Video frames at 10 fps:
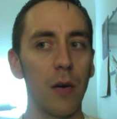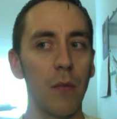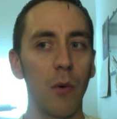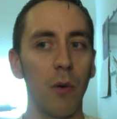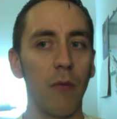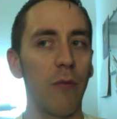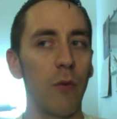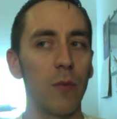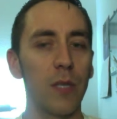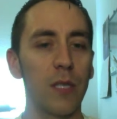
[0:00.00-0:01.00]
more
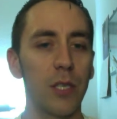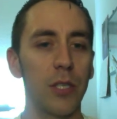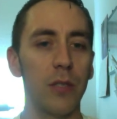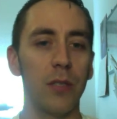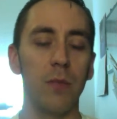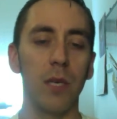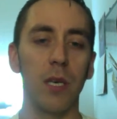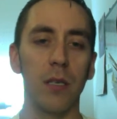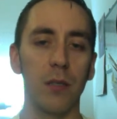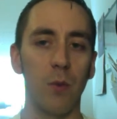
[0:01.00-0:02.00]
informed decisions,
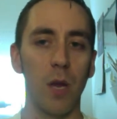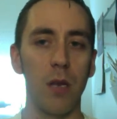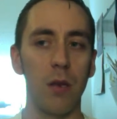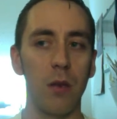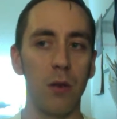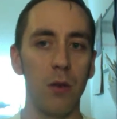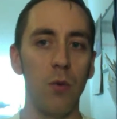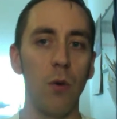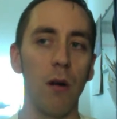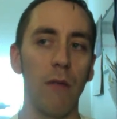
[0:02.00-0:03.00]
because when
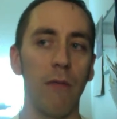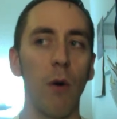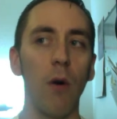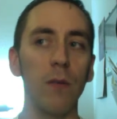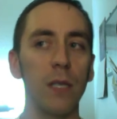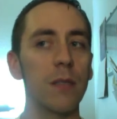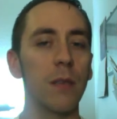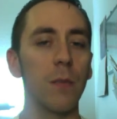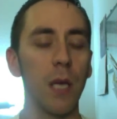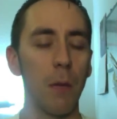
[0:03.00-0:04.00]
you are involved in
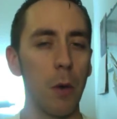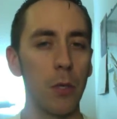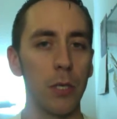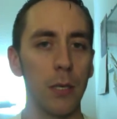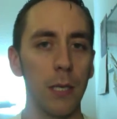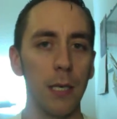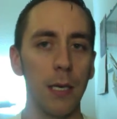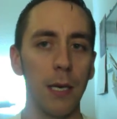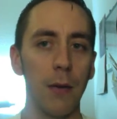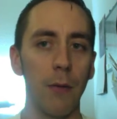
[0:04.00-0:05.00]
something
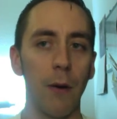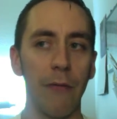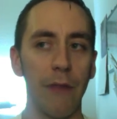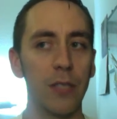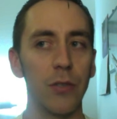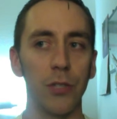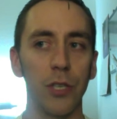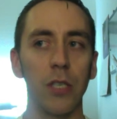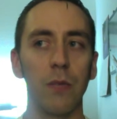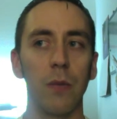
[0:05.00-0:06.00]
emotionally, it affects your
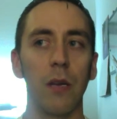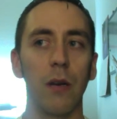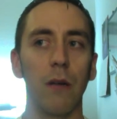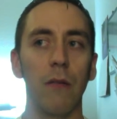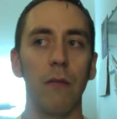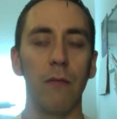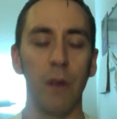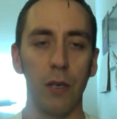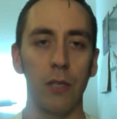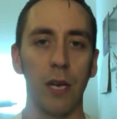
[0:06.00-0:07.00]
judgment
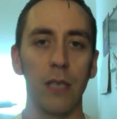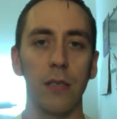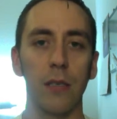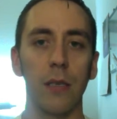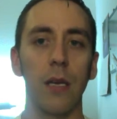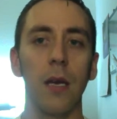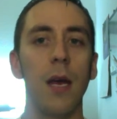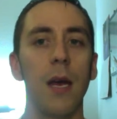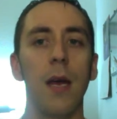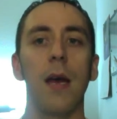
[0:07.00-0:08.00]
very drastically.
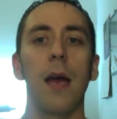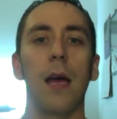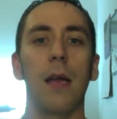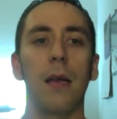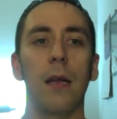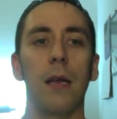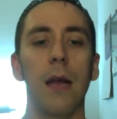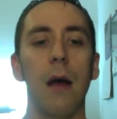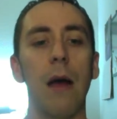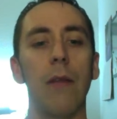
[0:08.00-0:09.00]
And
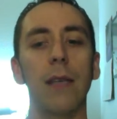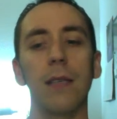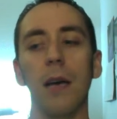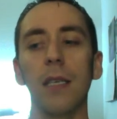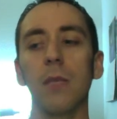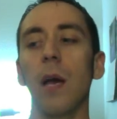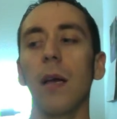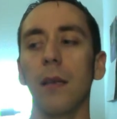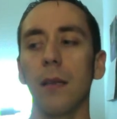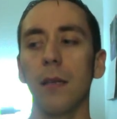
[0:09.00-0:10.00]
now, how that ties
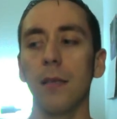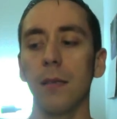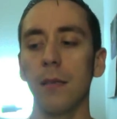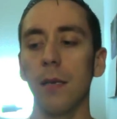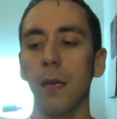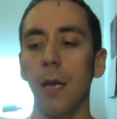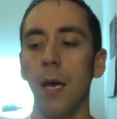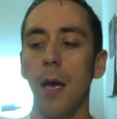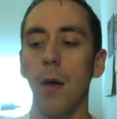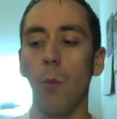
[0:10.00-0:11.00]
back into this is that
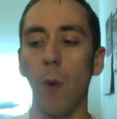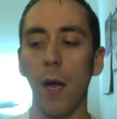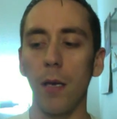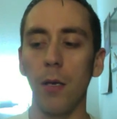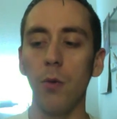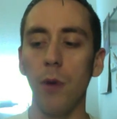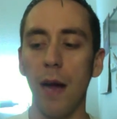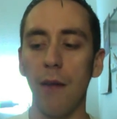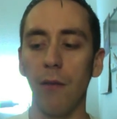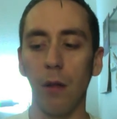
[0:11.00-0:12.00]
when you
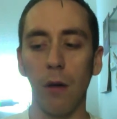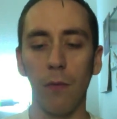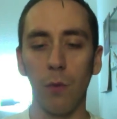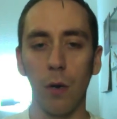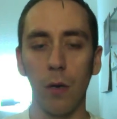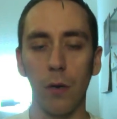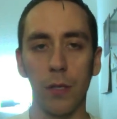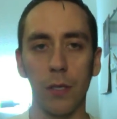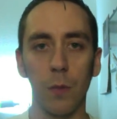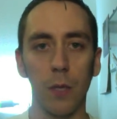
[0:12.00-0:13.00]
have a loved one or
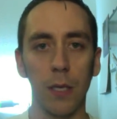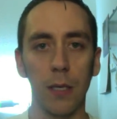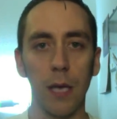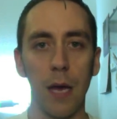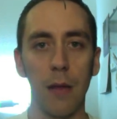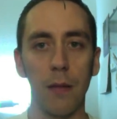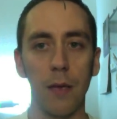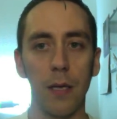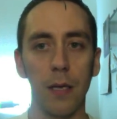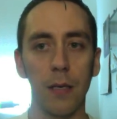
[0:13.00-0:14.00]
someone like that
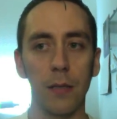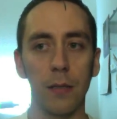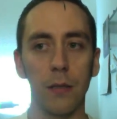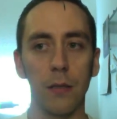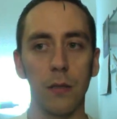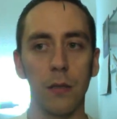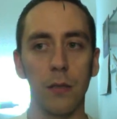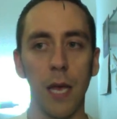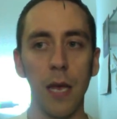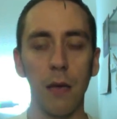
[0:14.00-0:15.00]
that is
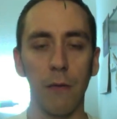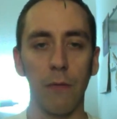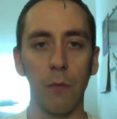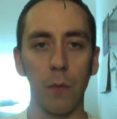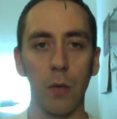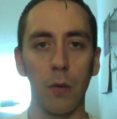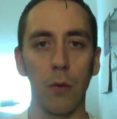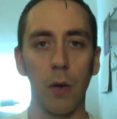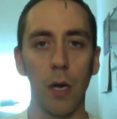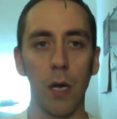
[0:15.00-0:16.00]
taken from you,
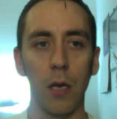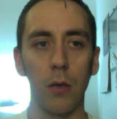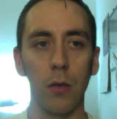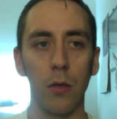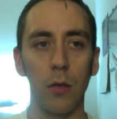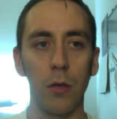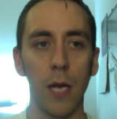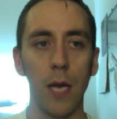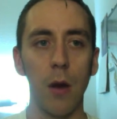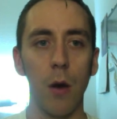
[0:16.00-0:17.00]
and
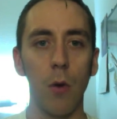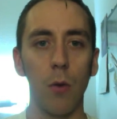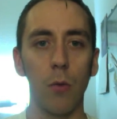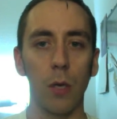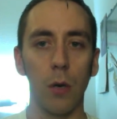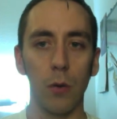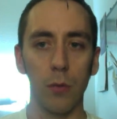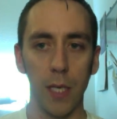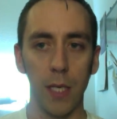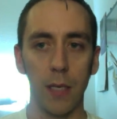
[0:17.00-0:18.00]
they know who
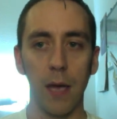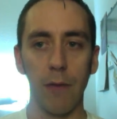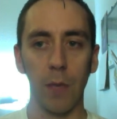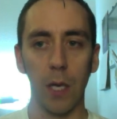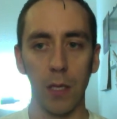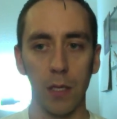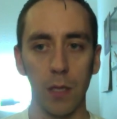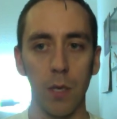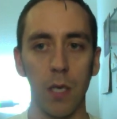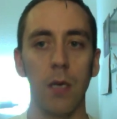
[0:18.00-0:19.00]
did it, they have them in
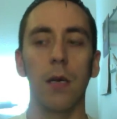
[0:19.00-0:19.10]
custody,